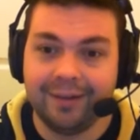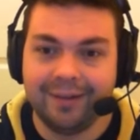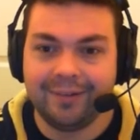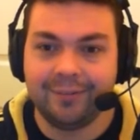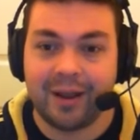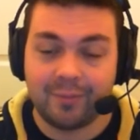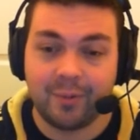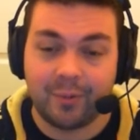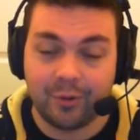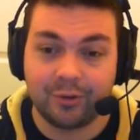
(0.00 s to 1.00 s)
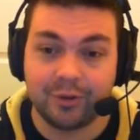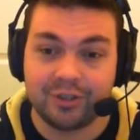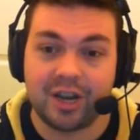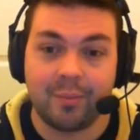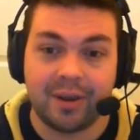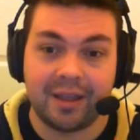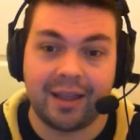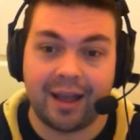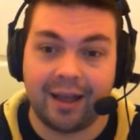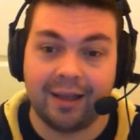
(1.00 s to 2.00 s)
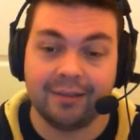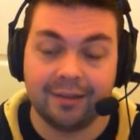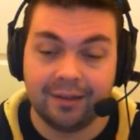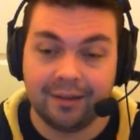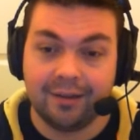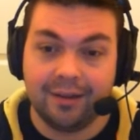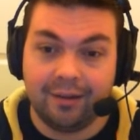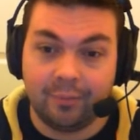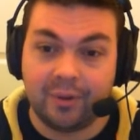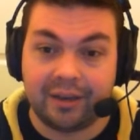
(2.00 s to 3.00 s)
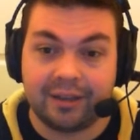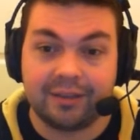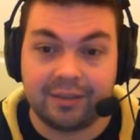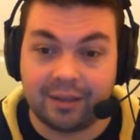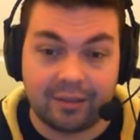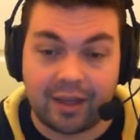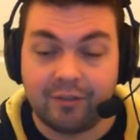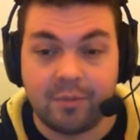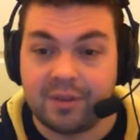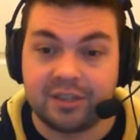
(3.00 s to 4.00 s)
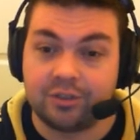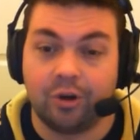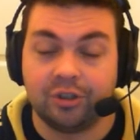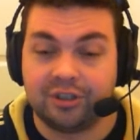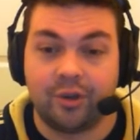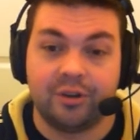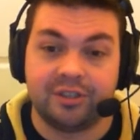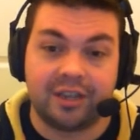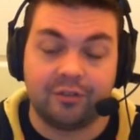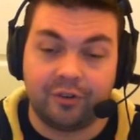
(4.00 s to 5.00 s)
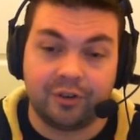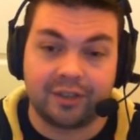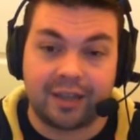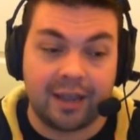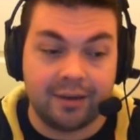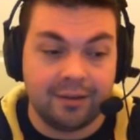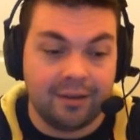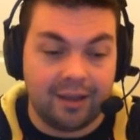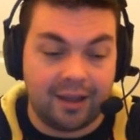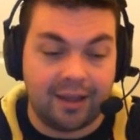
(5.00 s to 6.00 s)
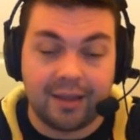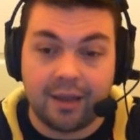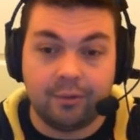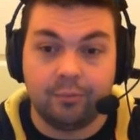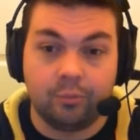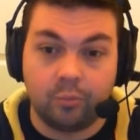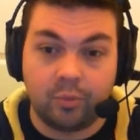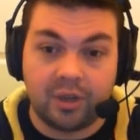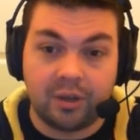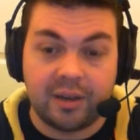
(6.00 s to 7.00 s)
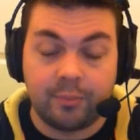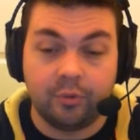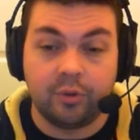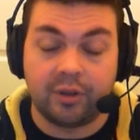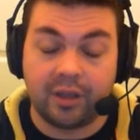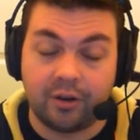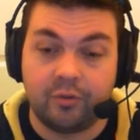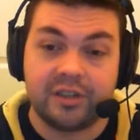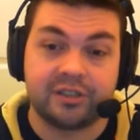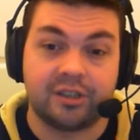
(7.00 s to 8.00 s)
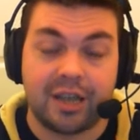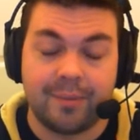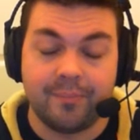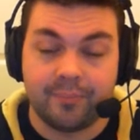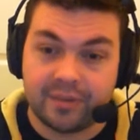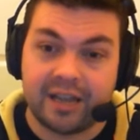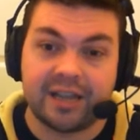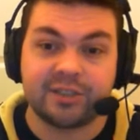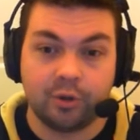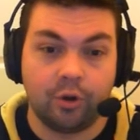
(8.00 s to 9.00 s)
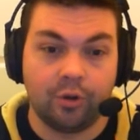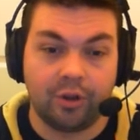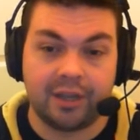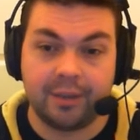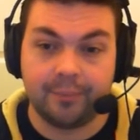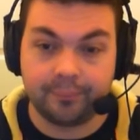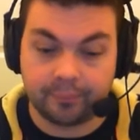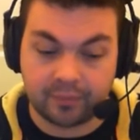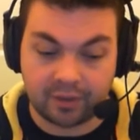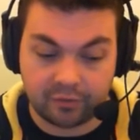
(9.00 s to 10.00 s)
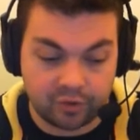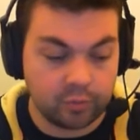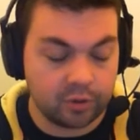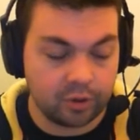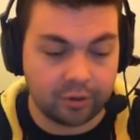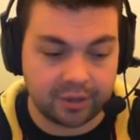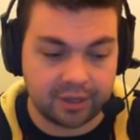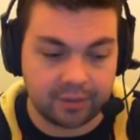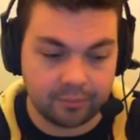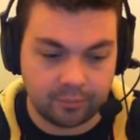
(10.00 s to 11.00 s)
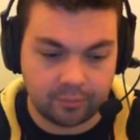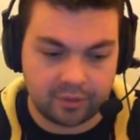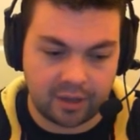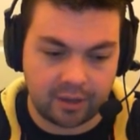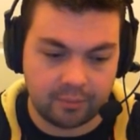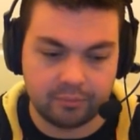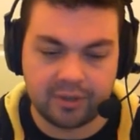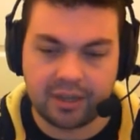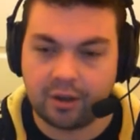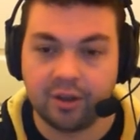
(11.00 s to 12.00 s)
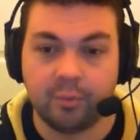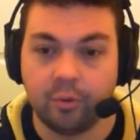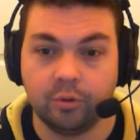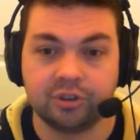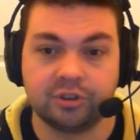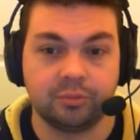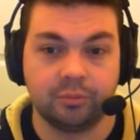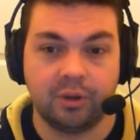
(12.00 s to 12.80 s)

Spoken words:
When we go to Germany, and everybody's got us down as getting fucked again, and then we are able to kind of raise our game. Yes, we got lucky. I feel we got lucky. They hit the post.